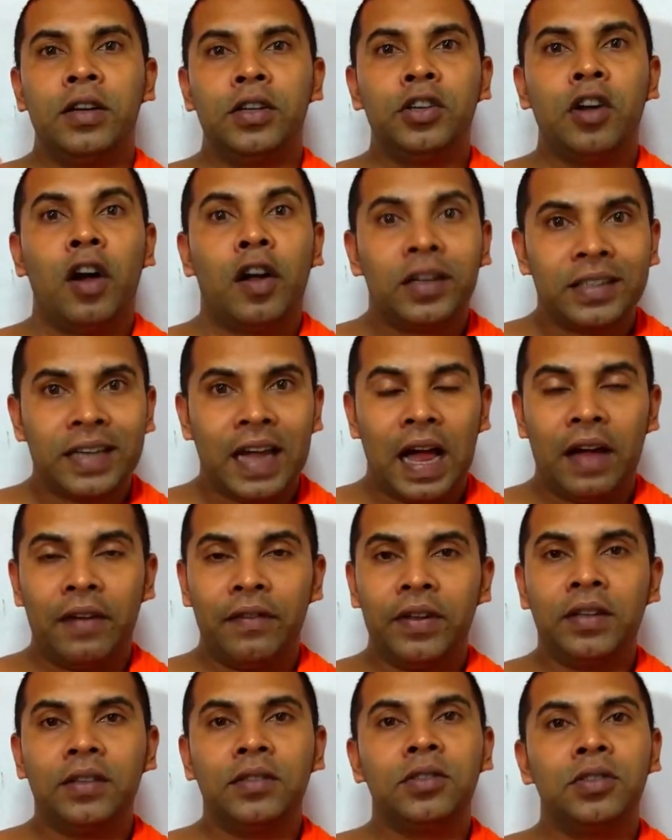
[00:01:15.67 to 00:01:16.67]
not
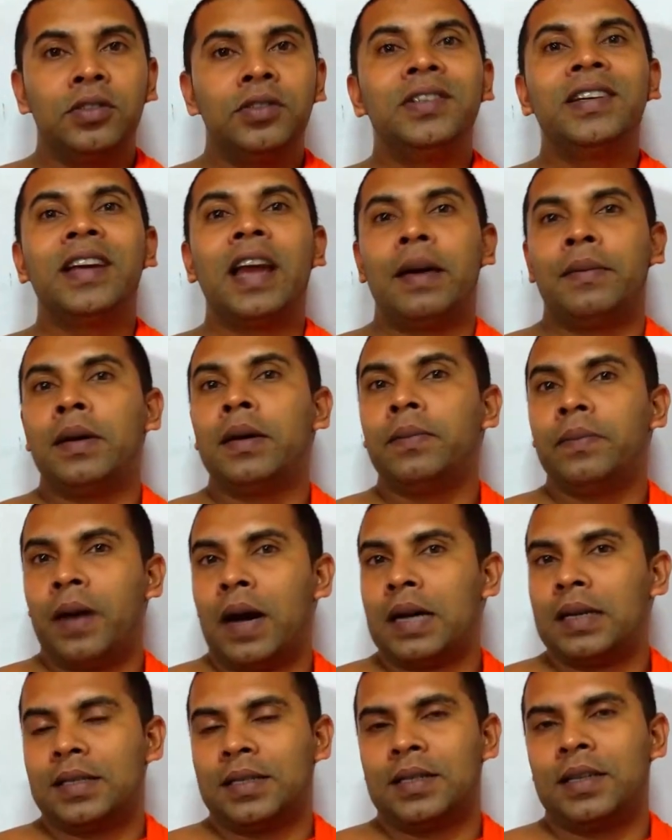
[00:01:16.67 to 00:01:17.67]
having good grammar
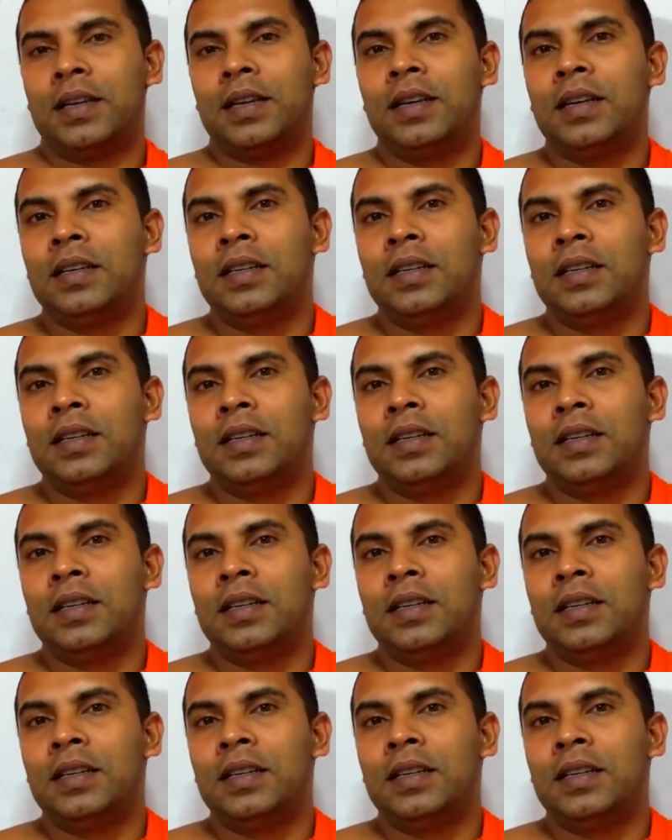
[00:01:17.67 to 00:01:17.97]
parts.